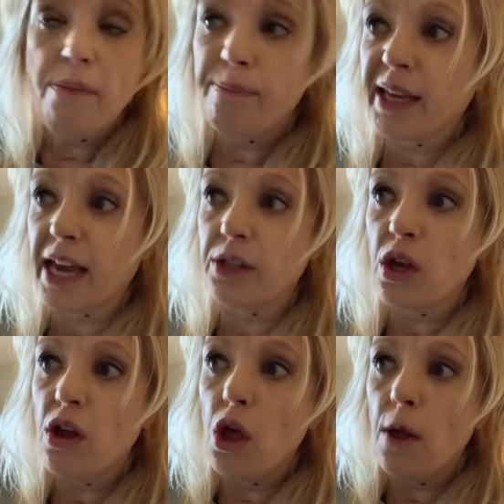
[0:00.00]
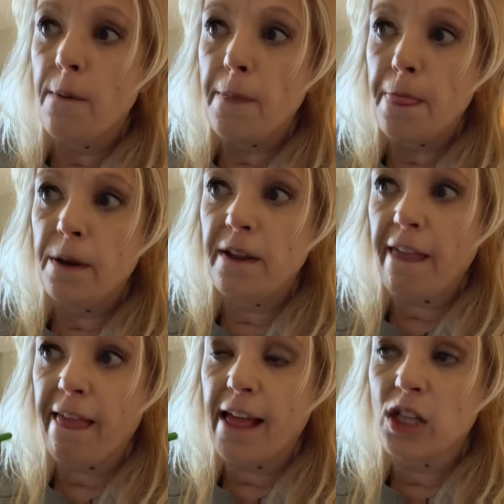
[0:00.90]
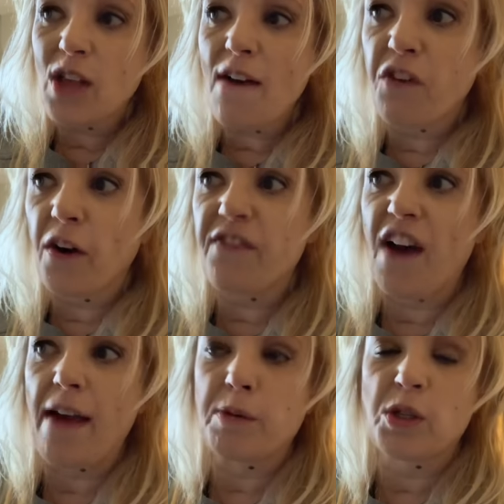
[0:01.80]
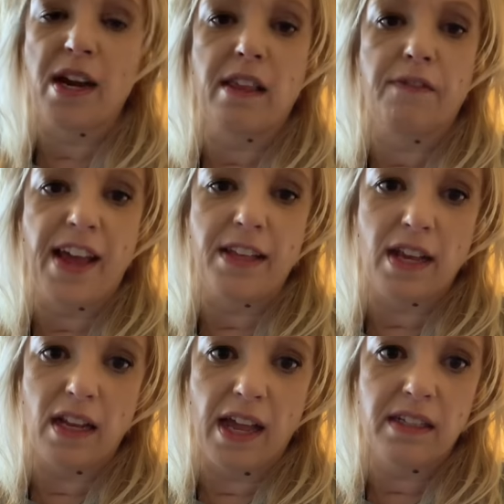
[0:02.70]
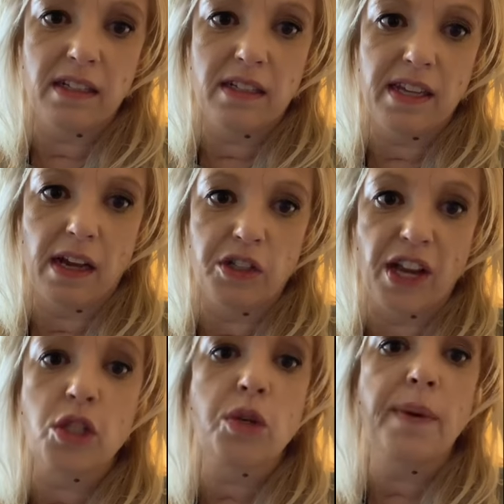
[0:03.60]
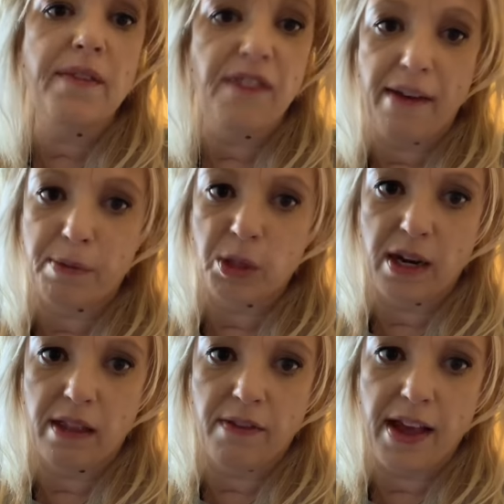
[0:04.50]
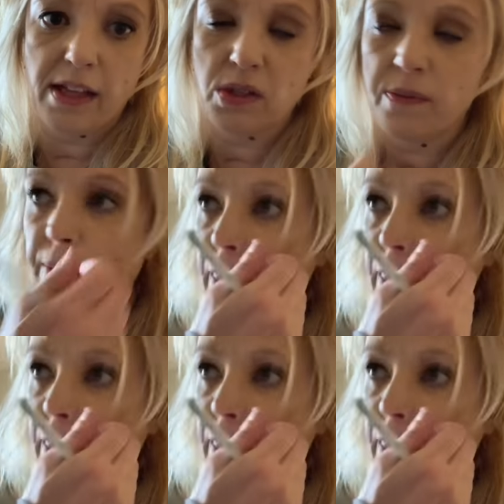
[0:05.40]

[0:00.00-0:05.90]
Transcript: because it's not 45% of the fans that liked TLJ. It's 25% of the fans.